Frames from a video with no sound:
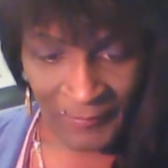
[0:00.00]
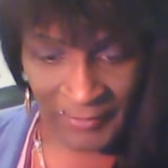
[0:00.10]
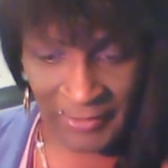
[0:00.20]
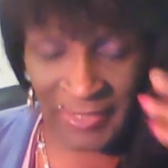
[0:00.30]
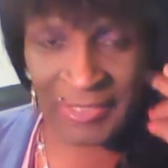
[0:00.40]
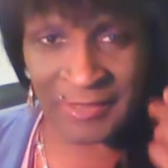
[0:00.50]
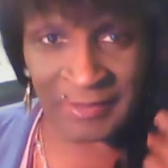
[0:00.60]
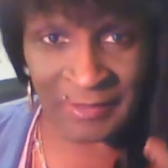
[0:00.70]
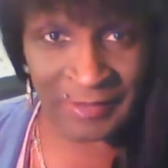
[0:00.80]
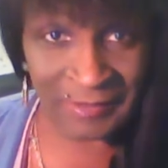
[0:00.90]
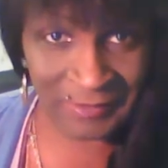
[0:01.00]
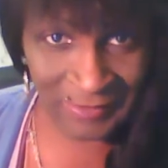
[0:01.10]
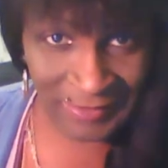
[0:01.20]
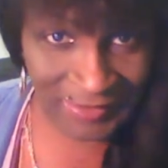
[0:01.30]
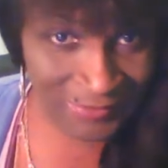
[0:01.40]
today
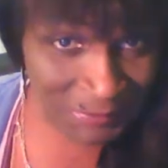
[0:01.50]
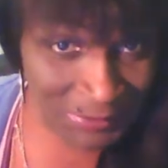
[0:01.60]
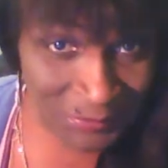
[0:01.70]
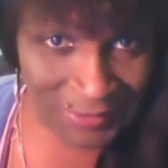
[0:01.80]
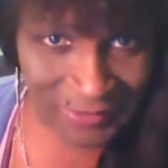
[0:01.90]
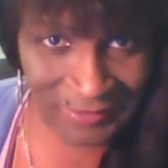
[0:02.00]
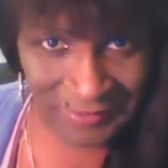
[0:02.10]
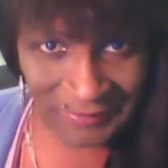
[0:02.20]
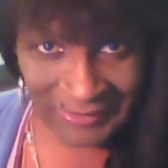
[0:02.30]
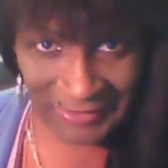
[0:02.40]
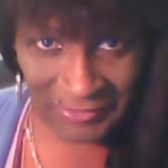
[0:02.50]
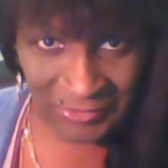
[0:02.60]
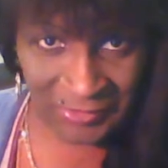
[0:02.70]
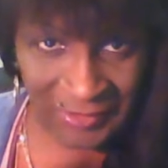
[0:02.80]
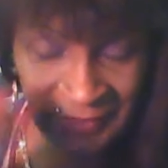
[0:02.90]
is midweek.
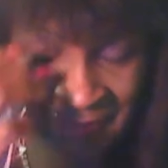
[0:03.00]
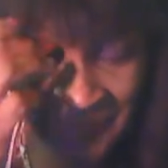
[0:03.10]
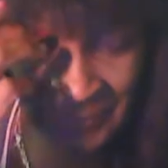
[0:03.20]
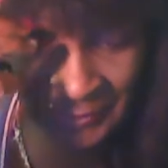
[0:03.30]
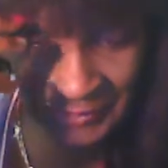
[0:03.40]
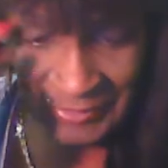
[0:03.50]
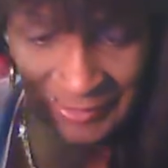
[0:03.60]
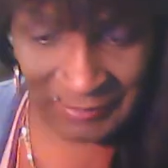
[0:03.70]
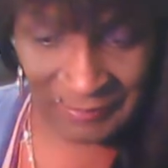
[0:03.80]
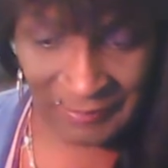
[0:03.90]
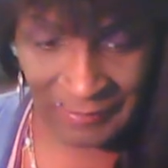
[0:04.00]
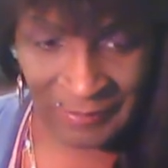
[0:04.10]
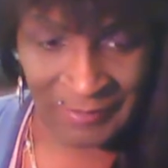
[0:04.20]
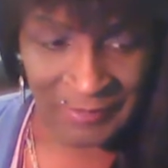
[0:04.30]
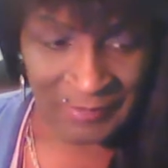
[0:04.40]
It's Tuesday.
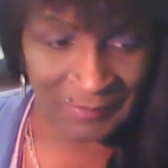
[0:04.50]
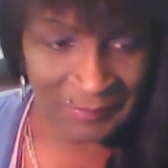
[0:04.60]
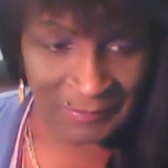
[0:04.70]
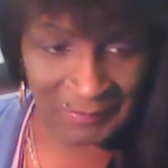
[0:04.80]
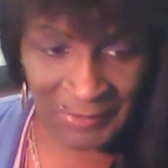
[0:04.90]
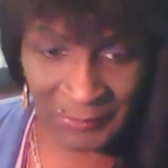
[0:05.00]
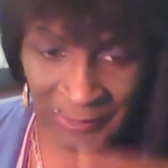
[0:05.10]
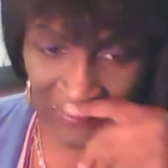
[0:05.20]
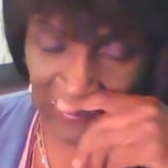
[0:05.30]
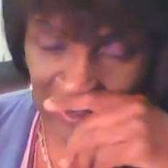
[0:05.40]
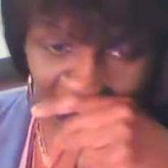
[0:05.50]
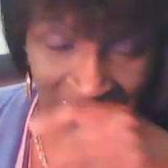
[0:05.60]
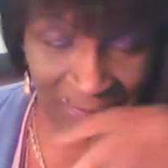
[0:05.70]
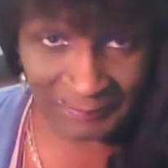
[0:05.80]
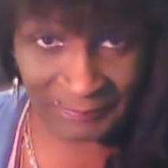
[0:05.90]
Midweek
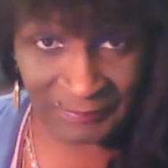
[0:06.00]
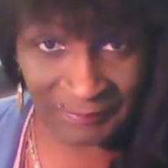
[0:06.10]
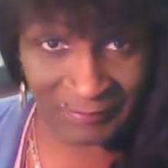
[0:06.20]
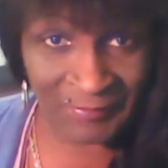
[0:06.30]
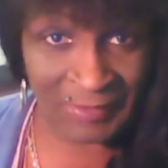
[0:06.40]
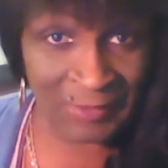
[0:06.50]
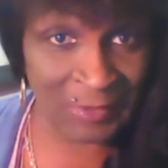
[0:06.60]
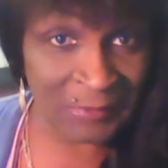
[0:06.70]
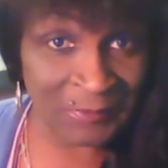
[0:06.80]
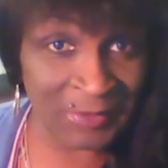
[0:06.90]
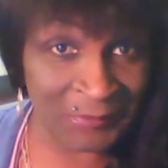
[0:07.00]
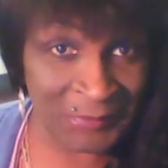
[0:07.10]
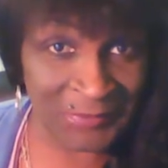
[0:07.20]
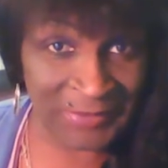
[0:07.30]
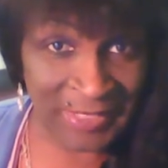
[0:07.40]
from the long run,
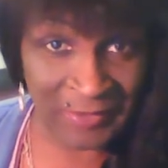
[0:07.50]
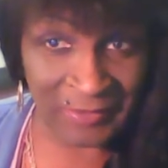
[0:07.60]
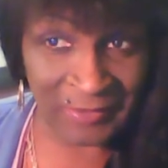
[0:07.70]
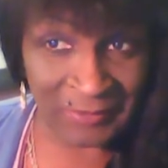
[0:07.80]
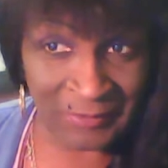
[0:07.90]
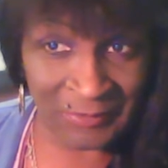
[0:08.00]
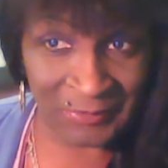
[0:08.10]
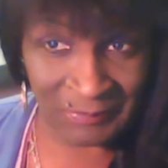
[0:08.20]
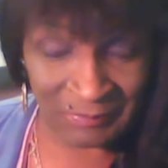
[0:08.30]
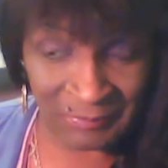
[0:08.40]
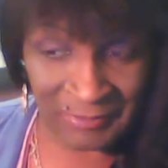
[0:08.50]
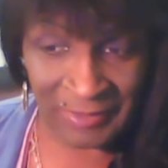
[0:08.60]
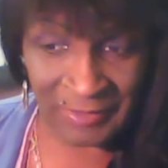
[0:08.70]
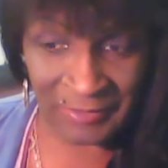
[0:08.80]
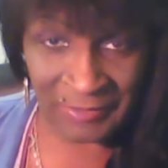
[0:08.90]
which was Saturday. So it's
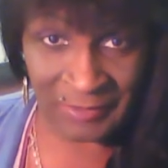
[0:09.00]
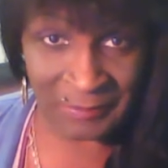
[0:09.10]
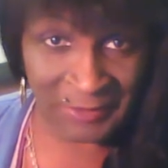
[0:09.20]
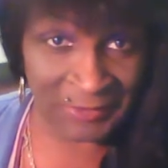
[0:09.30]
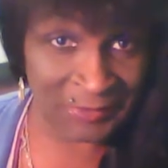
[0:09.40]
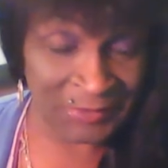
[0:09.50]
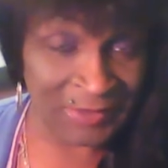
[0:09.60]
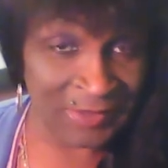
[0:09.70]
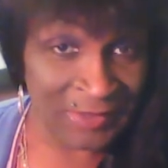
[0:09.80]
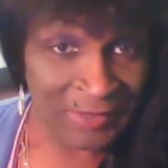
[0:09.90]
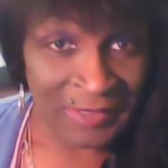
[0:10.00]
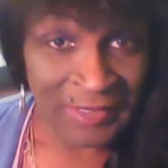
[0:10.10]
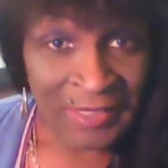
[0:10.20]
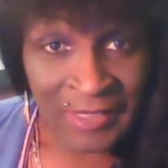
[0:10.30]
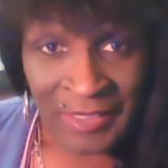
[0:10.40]
Saturday, Sunday, Monday, Tuesday.
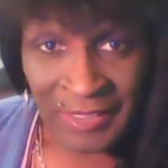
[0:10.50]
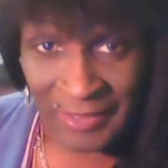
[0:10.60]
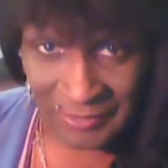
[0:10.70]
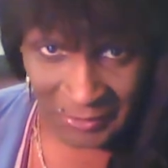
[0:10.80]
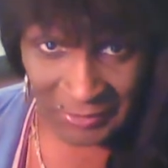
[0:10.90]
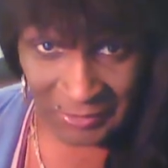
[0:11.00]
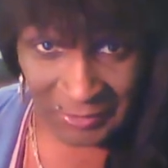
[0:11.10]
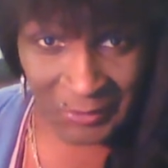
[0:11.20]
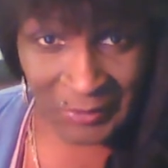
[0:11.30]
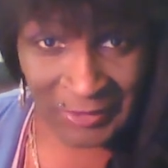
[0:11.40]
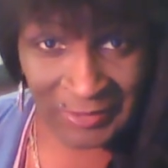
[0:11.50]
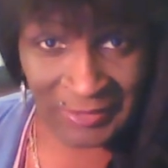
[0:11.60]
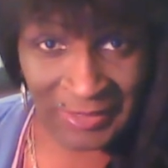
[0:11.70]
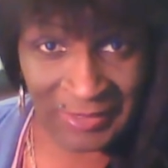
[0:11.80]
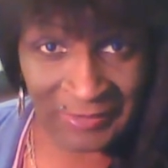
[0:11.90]
And usually 2 weeks
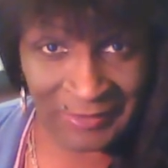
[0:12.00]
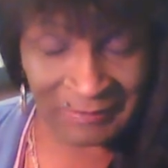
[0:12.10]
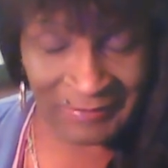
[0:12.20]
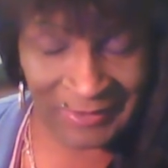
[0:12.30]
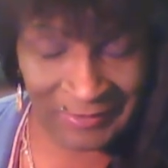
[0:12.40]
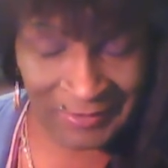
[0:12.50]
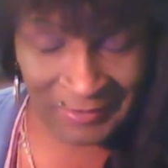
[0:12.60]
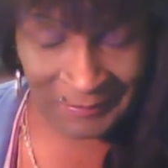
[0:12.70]
and at the